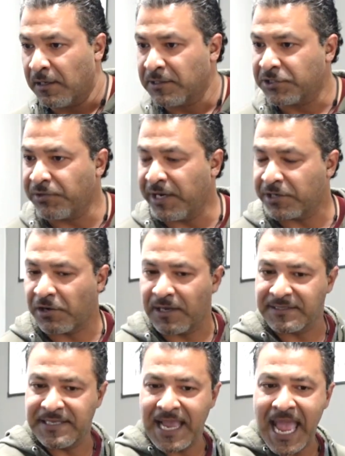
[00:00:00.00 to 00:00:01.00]
Straight
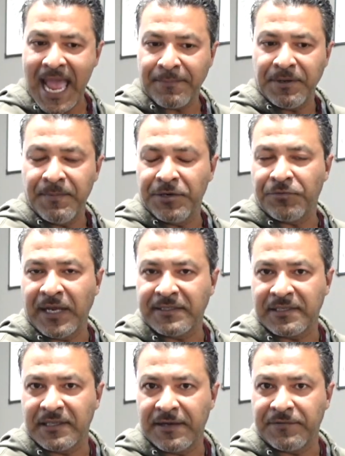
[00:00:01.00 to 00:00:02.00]
across the abdomen, right
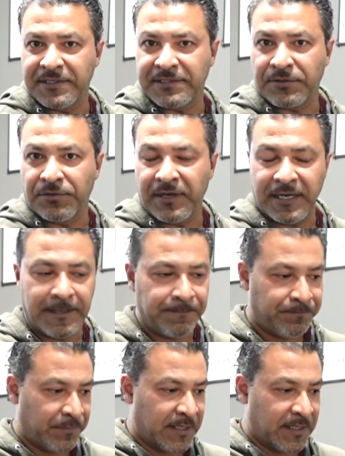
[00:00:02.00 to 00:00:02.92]
to left is 3.